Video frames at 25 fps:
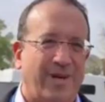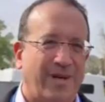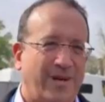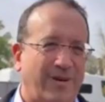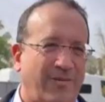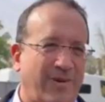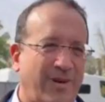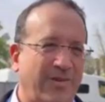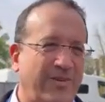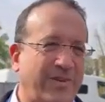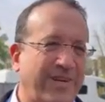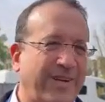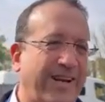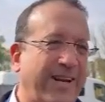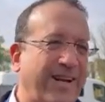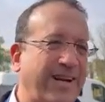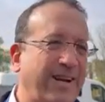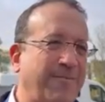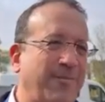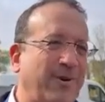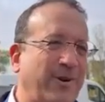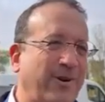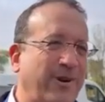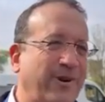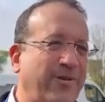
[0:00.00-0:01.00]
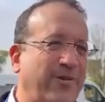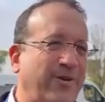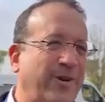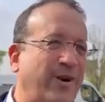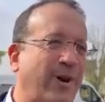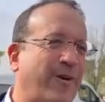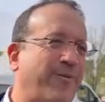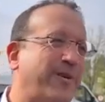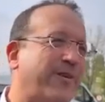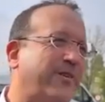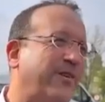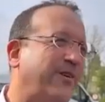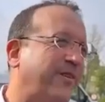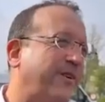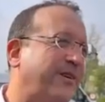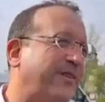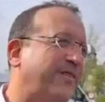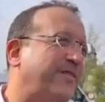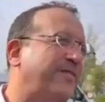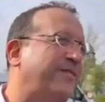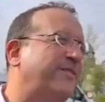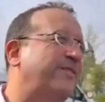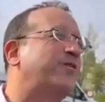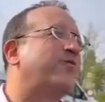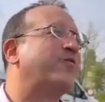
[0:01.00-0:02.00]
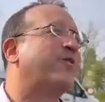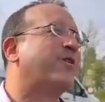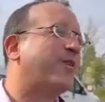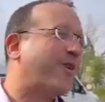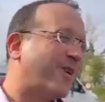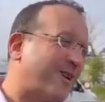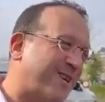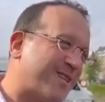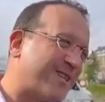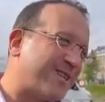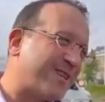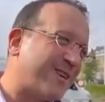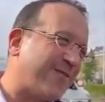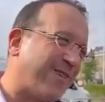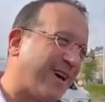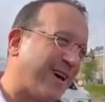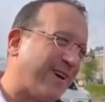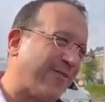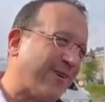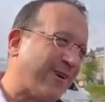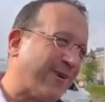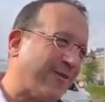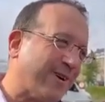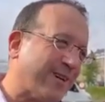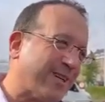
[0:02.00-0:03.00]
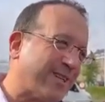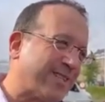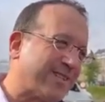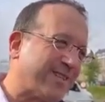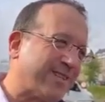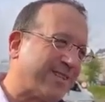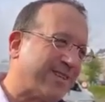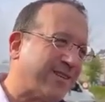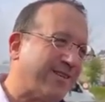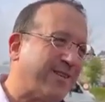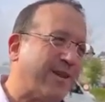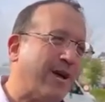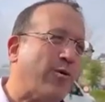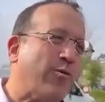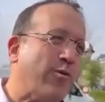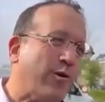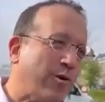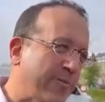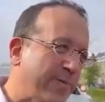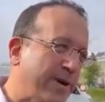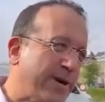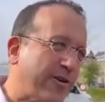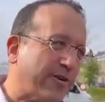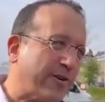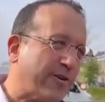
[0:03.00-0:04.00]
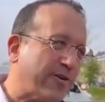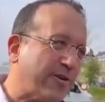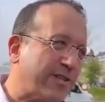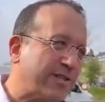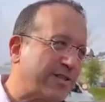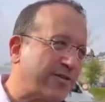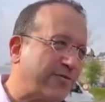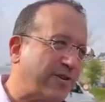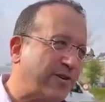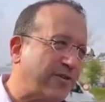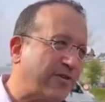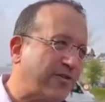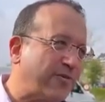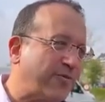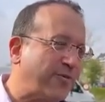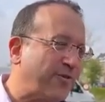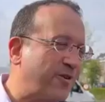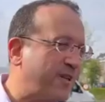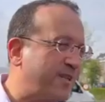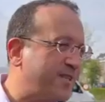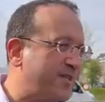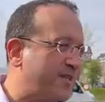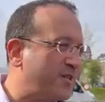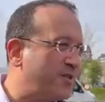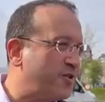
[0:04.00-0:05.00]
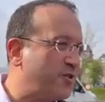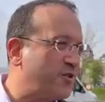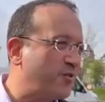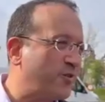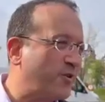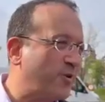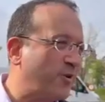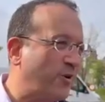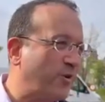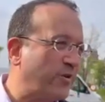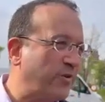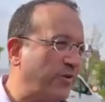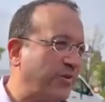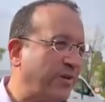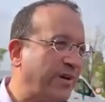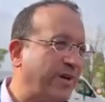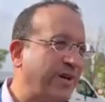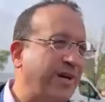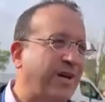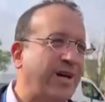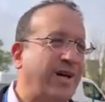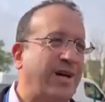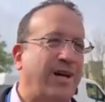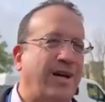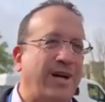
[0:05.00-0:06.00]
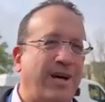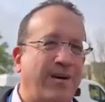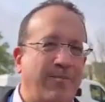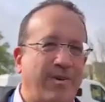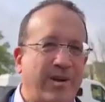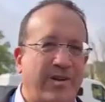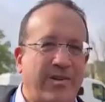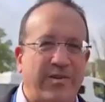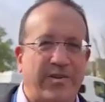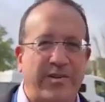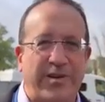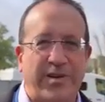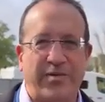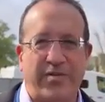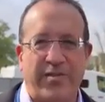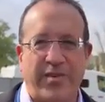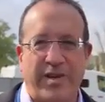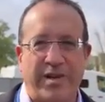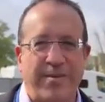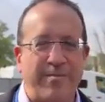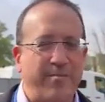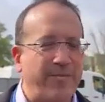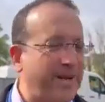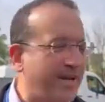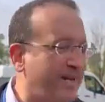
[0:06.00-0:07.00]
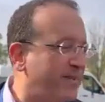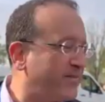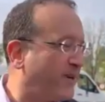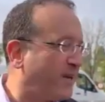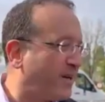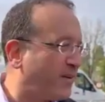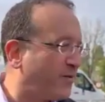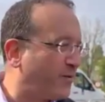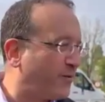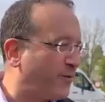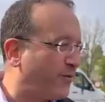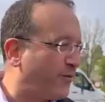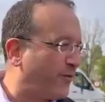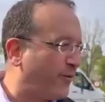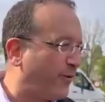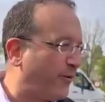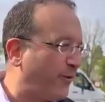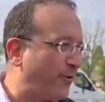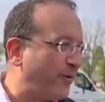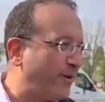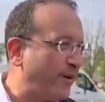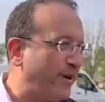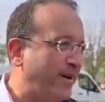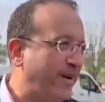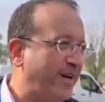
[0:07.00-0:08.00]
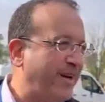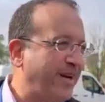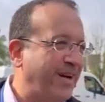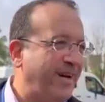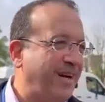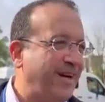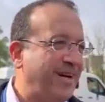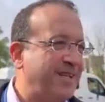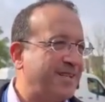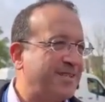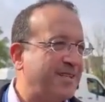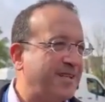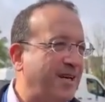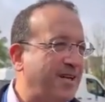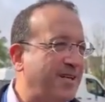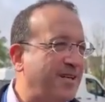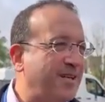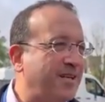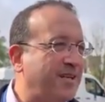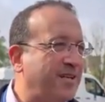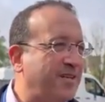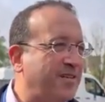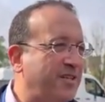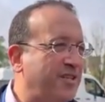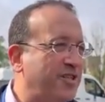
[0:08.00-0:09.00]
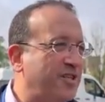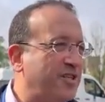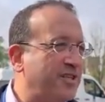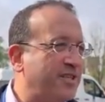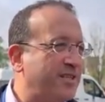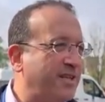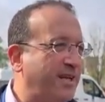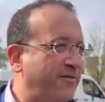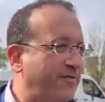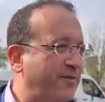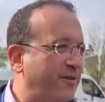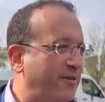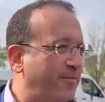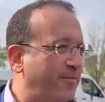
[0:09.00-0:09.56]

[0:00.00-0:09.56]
Once again, I'm not going to comment on the chronology of that request. There will be a request for interim release in due course, but as I've said many times before, certain conditions have to